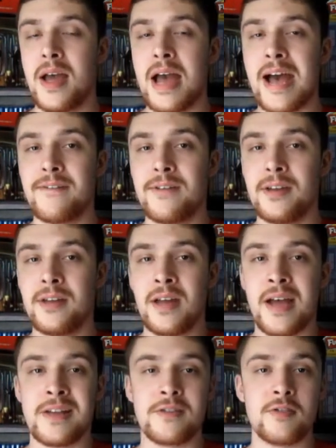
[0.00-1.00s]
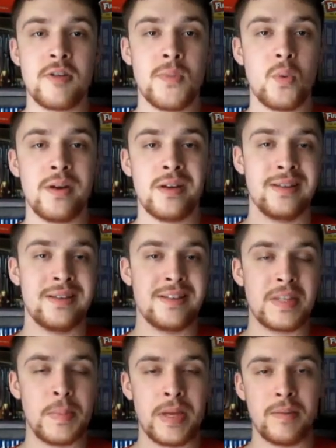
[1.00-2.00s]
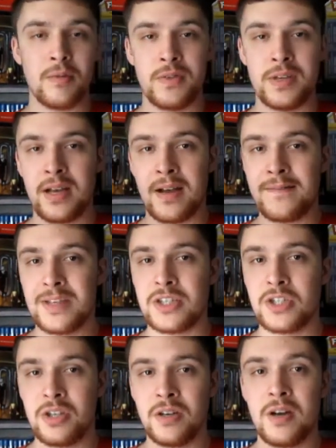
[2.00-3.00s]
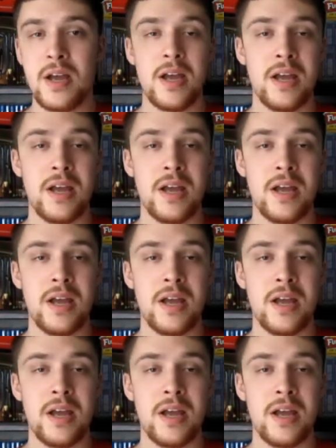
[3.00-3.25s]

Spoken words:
having it as their #1 anticipated movie of this year?